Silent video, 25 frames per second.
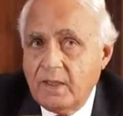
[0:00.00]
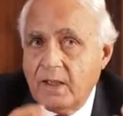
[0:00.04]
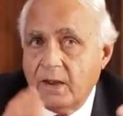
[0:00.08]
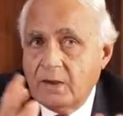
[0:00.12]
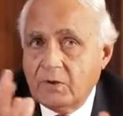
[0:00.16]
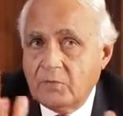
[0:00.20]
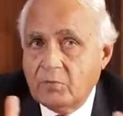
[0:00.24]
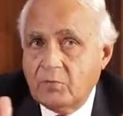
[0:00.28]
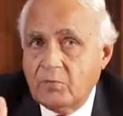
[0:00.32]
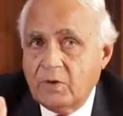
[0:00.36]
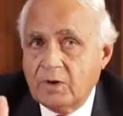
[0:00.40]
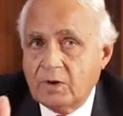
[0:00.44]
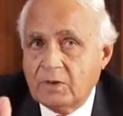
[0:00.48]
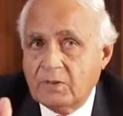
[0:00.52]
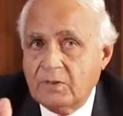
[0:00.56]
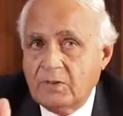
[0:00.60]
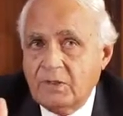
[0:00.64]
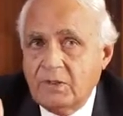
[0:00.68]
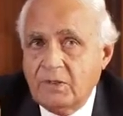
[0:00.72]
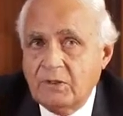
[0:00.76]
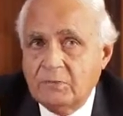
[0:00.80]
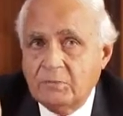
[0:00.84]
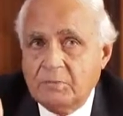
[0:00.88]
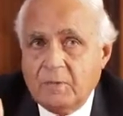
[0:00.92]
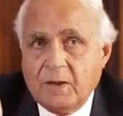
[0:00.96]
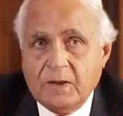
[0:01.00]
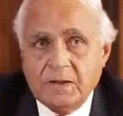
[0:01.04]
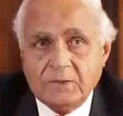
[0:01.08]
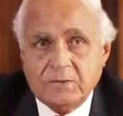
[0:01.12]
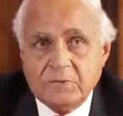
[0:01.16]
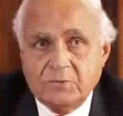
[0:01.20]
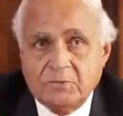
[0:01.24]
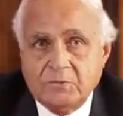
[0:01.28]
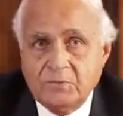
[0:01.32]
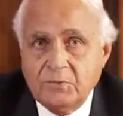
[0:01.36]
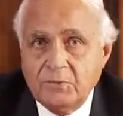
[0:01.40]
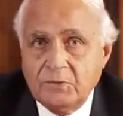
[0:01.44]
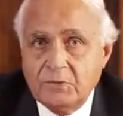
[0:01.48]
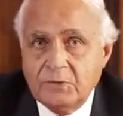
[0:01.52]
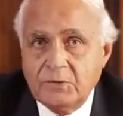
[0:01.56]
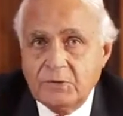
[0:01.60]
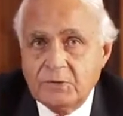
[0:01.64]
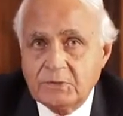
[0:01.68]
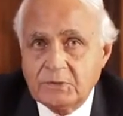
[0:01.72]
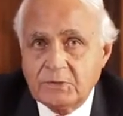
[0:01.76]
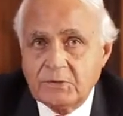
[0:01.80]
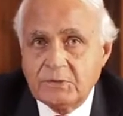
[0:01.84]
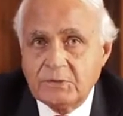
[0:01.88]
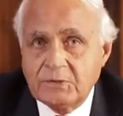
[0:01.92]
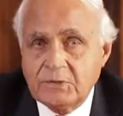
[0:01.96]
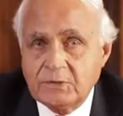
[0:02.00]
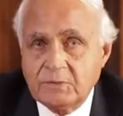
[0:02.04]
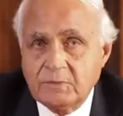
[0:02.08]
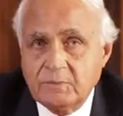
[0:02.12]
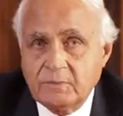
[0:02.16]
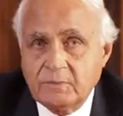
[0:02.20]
at work these past few years,